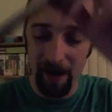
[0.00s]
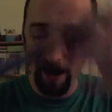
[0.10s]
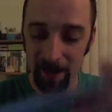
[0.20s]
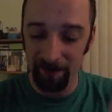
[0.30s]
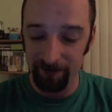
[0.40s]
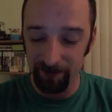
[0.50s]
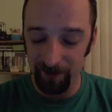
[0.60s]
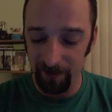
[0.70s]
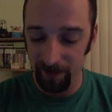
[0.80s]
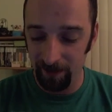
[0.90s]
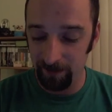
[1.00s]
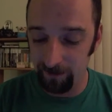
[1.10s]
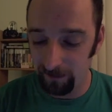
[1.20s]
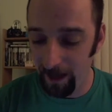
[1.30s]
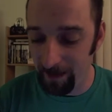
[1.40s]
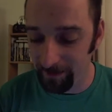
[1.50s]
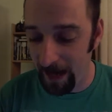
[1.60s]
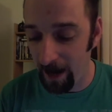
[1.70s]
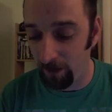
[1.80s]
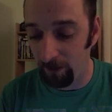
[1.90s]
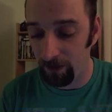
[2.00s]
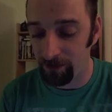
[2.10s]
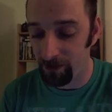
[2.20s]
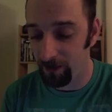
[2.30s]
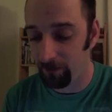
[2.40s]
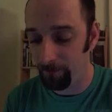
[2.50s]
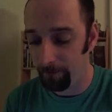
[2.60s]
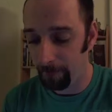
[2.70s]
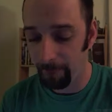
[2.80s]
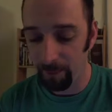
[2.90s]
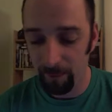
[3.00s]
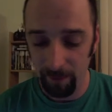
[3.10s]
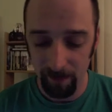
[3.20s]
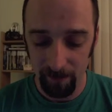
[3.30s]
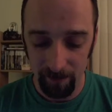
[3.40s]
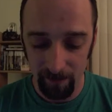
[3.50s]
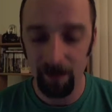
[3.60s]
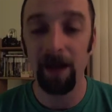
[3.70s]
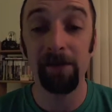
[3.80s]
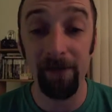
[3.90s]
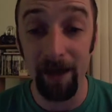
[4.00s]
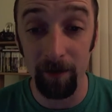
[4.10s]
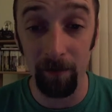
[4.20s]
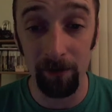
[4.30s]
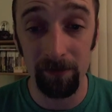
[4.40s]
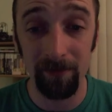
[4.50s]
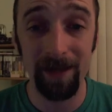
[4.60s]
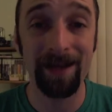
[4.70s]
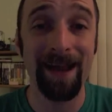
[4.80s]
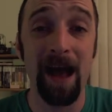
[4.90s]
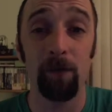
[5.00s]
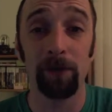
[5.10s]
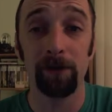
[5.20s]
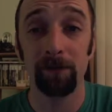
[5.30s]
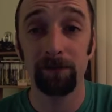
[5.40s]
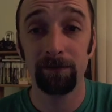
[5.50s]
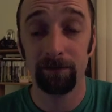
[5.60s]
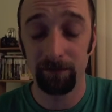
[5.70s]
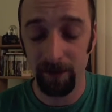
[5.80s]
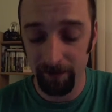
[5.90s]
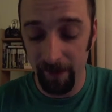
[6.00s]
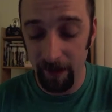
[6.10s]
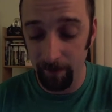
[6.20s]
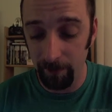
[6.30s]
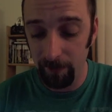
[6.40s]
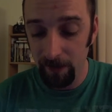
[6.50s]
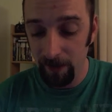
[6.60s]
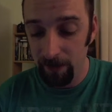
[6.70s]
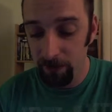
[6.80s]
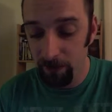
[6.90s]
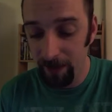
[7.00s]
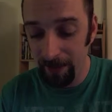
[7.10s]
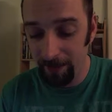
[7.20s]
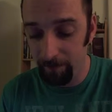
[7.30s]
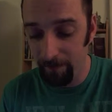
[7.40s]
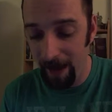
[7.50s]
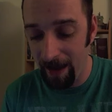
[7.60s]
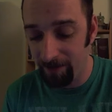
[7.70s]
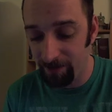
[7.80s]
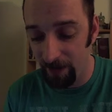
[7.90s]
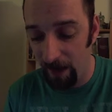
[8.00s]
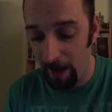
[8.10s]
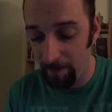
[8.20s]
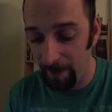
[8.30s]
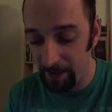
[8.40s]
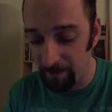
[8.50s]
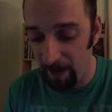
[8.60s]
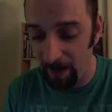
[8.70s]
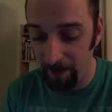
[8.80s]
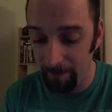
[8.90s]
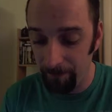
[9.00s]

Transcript: and in the last hour or so, invaluable. In an hour, invaluable. You can get them at Best Buy.